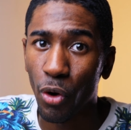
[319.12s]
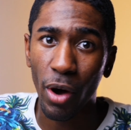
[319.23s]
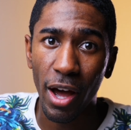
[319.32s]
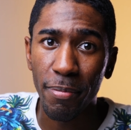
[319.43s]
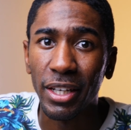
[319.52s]

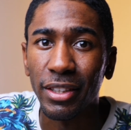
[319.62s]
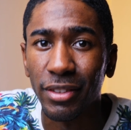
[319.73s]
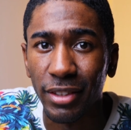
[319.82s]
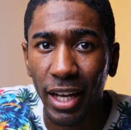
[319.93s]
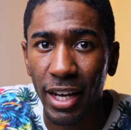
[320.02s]
Why? Because
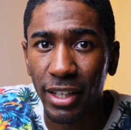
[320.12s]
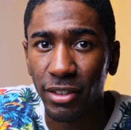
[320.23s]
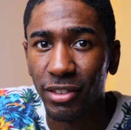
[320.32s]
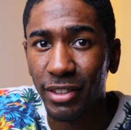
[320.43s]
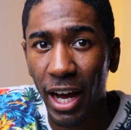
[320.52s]

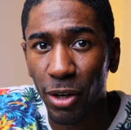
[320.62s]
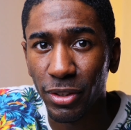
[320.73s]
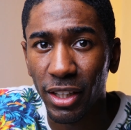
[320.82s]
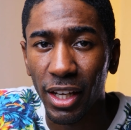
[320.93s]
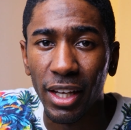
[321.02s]

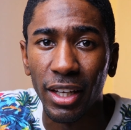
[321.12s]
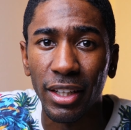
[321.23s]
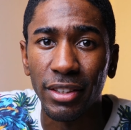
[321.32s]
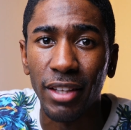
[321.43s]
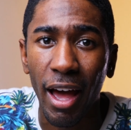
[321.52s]
sound
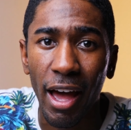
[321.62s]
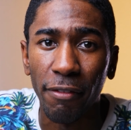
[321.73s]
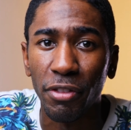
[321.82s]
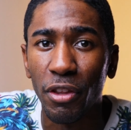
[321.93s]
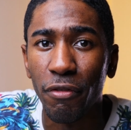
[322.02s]
is
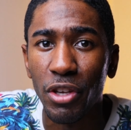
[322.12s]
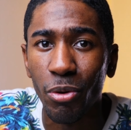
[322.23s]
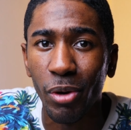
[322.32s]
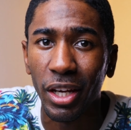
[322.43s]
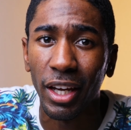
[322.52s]
half the
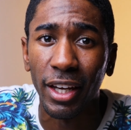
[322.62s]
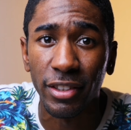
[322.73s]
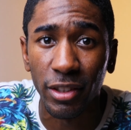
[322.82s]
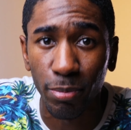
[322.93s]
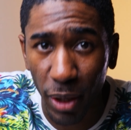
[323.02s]
viewing
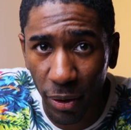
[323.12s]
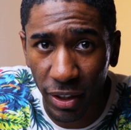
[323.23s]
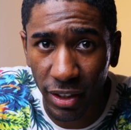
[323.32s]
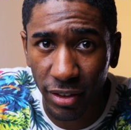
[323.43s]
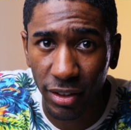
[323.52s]

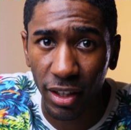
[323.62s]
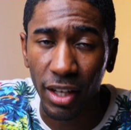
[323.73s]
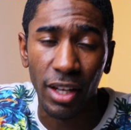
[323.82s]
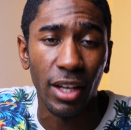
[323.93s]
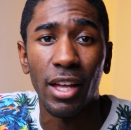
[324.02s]
experience,
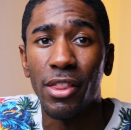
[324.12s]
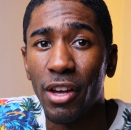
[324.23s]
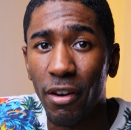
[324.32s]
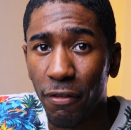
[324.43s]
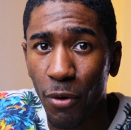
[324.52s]
and
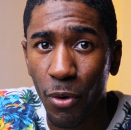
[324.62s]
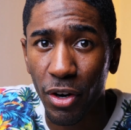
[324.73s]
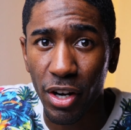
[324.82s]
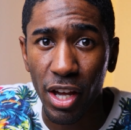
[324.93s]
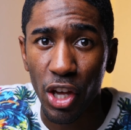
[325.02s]

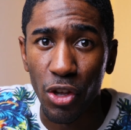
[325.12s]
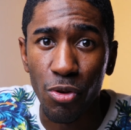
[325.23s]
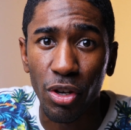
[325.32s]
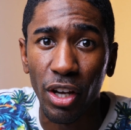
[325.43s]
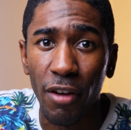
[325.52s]
therefore you
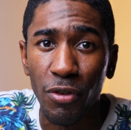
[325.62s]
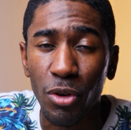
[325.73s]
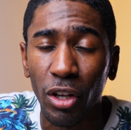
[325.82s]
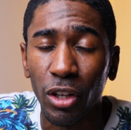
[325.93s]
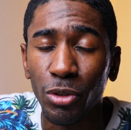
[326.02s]
could, if you
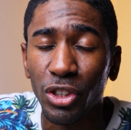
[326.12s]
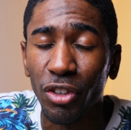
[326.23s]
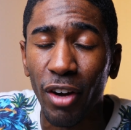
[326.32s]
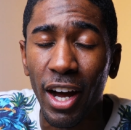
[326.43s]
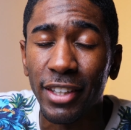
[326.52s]
close
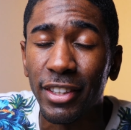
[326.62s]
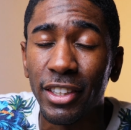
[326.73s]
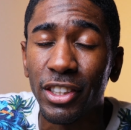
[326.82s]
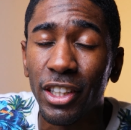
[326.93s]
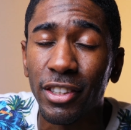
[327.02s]
your eyes
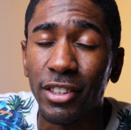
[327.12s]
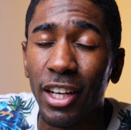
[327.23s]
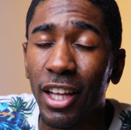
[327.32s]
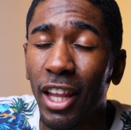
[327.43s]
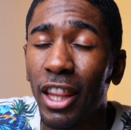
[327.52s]
and just
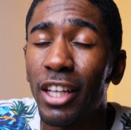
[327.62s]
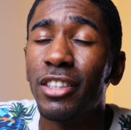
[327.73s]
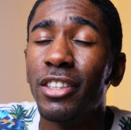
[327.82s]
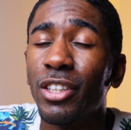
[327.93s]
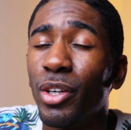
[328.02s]

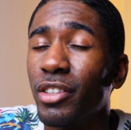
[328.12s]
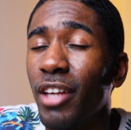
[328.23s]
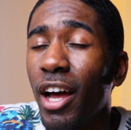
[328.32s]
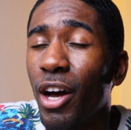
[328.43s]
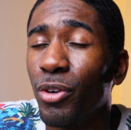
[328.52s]
listen to a
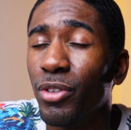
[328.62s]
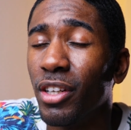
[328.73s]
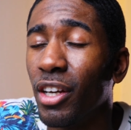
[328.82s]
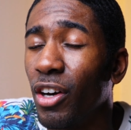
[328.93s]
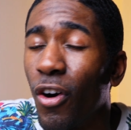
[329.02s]
sound,
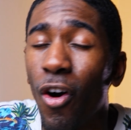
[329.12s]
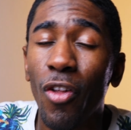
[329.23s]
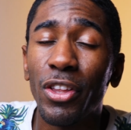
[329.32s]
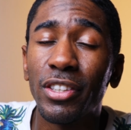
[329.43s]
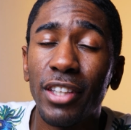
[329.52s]
all
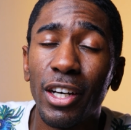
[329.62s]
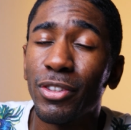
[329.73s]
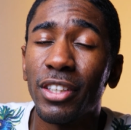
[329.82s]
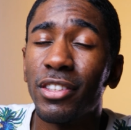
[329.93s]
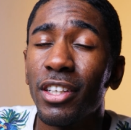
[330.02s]
the sound
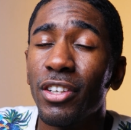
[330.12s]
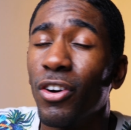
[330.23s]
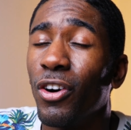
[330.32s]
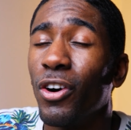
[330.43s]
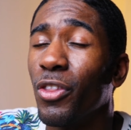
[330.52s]
that's in
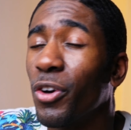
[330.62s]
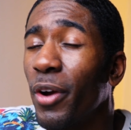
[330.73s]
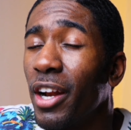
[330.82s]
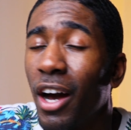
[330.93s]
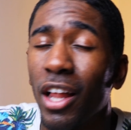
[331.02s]
all the
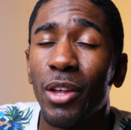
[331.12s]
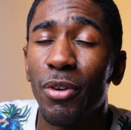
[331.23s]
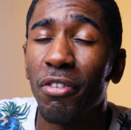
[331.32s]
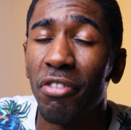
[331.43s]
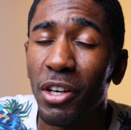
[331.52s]
great
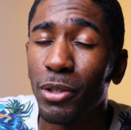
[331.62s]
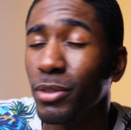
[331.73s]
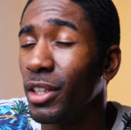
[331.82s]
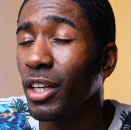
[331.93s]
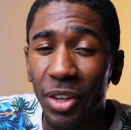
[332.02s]
Hollywood film,
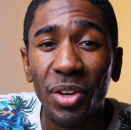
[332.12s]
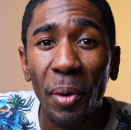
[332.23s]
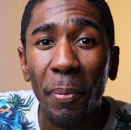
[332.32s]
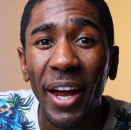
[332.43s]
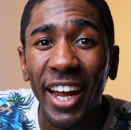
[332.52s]
you
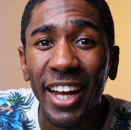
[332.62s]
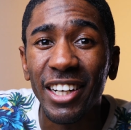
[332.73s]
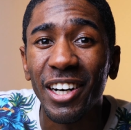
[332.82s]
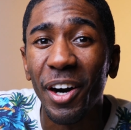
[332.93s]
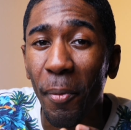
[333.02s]
could paint
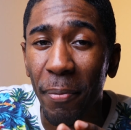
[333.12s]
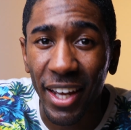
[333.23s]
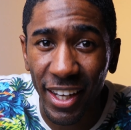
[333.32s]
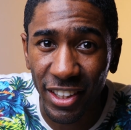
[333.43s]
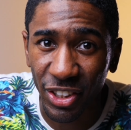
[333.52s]
a
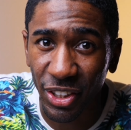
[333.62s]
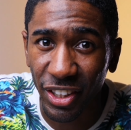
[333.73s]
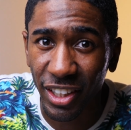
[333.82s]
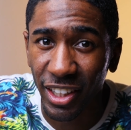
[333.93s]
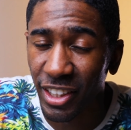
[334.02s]
picture
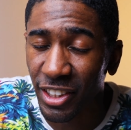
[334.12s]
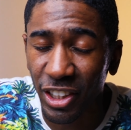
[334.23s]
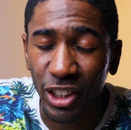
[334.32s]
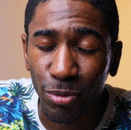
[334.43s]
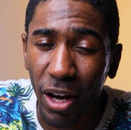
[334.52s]

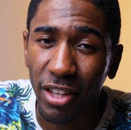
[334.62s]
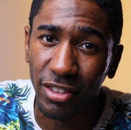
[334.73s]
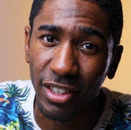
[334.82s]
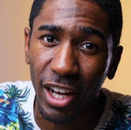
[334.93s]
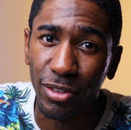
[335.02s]
just by the
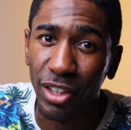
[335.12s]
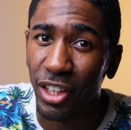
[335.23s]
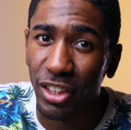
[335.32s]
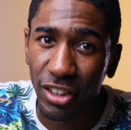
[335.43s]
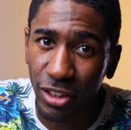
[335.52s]
sound.
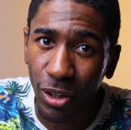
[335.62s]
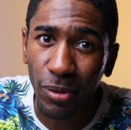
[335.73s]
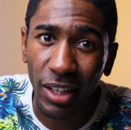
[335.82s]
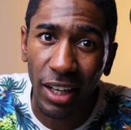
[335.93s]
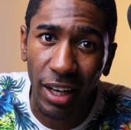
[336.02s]
So don't
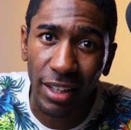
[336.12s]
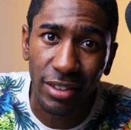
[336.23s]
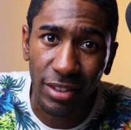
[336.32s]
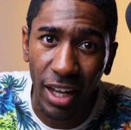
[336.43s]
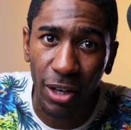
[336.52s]
neglect
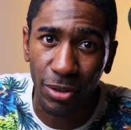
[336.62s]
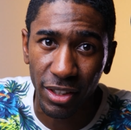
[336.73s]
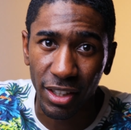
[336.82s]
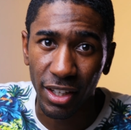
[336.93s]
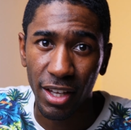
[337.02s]
sound.
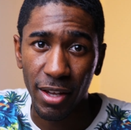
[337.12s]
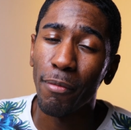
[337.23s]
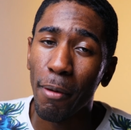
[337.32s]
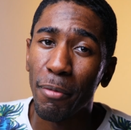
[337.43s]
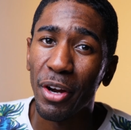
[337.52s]

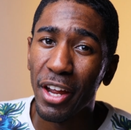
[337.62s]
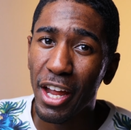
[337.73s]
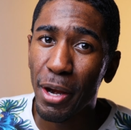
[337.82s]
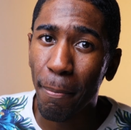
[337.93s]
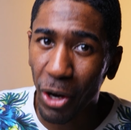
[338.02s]
Remember,
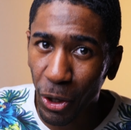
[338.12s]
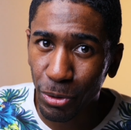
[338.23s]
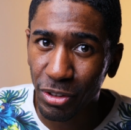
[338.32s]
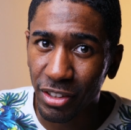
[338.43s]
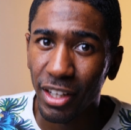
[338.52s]
in
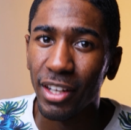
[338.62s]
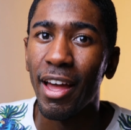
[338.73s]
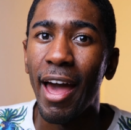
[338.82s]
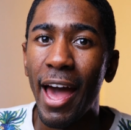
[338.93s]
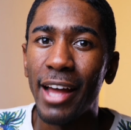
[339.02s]
post,
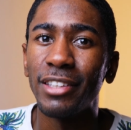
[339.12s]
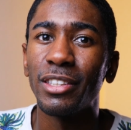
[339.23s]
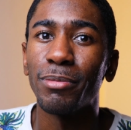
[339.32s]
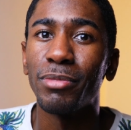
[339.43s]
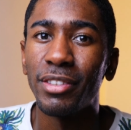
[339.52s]
add
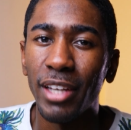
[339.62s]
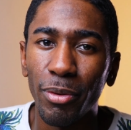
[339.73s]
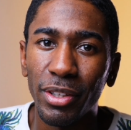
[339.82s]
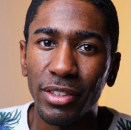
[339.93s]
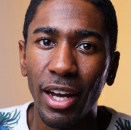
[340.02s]
some
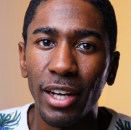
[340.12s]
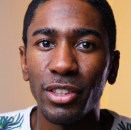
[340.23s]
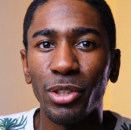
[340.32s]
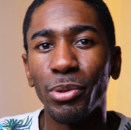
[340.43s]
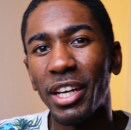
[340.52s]
sound design
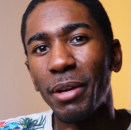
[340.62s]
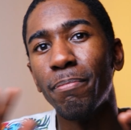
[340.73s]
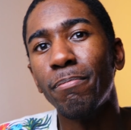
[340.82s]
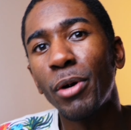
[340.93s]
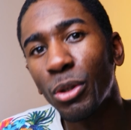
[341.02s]
to
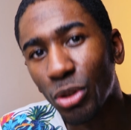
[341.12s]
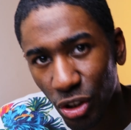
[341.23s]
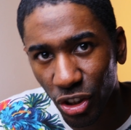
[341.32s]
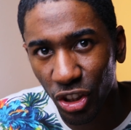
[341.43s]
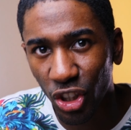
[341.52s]

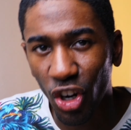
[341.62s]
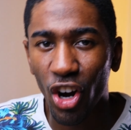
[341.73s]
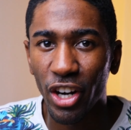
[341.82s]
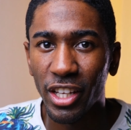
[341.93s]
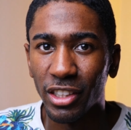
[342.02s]
immerse your
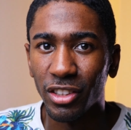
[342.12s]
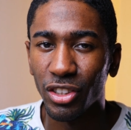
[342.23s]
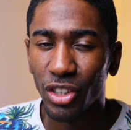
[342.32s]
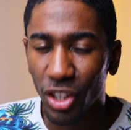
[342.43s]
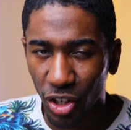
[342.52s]
audience
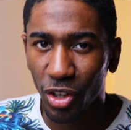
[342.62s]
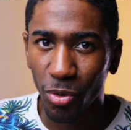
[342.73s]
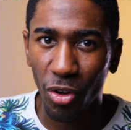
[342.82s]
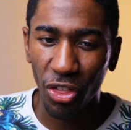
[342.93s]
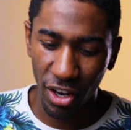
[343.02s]

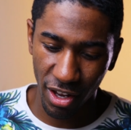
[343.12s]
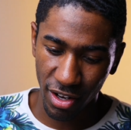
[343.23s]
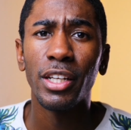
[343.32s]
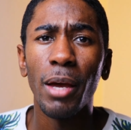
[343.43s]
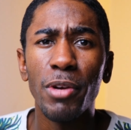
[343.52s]
within
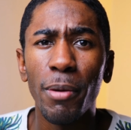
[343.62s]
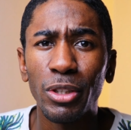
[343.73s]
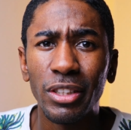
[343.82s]
it. Tip number